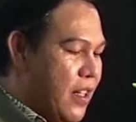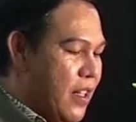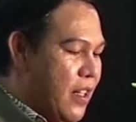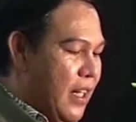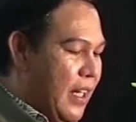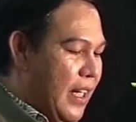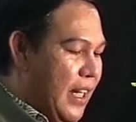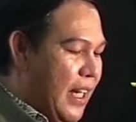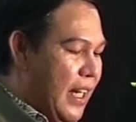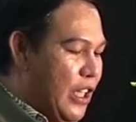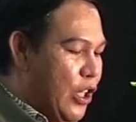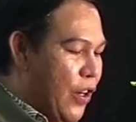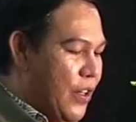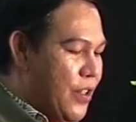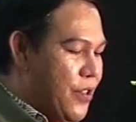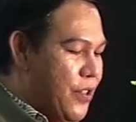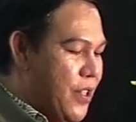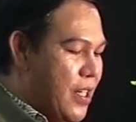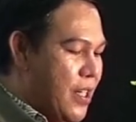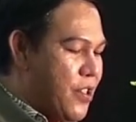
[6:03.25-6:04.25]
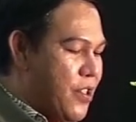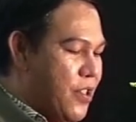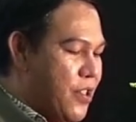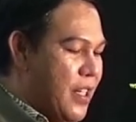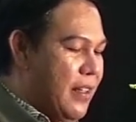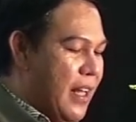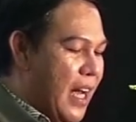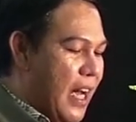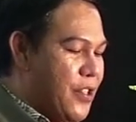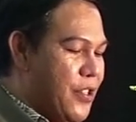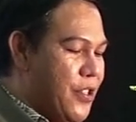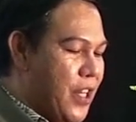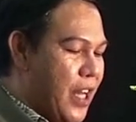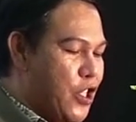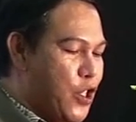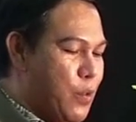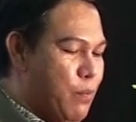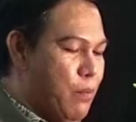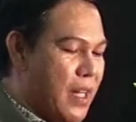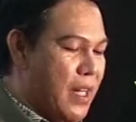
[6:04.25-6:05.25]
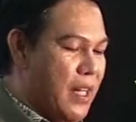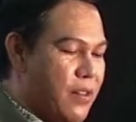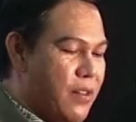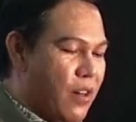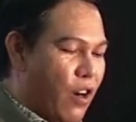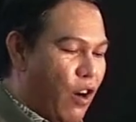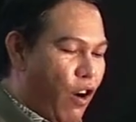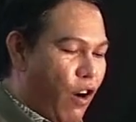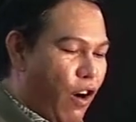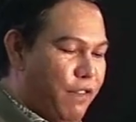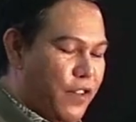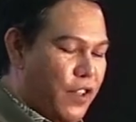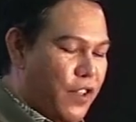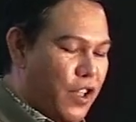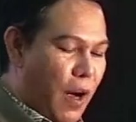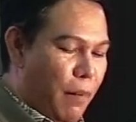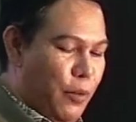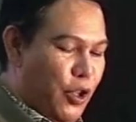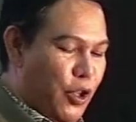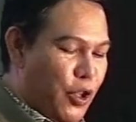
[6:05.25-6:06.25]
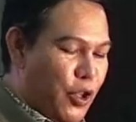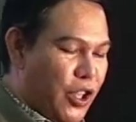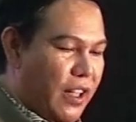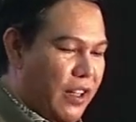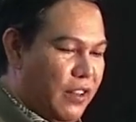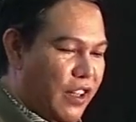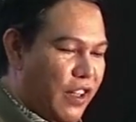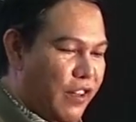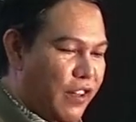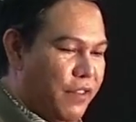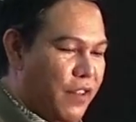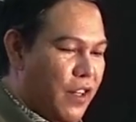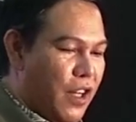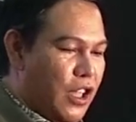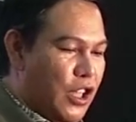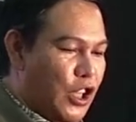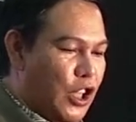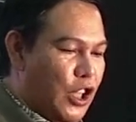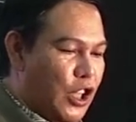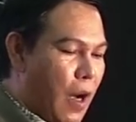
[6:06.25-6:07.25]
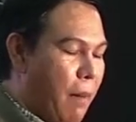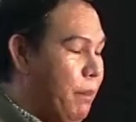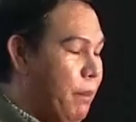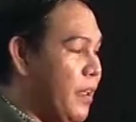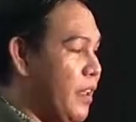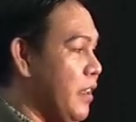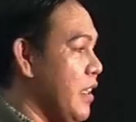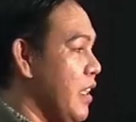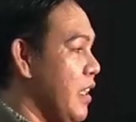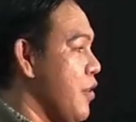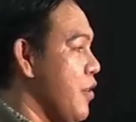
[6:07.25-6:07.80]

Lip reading: inconsistent assessment of communicative competence.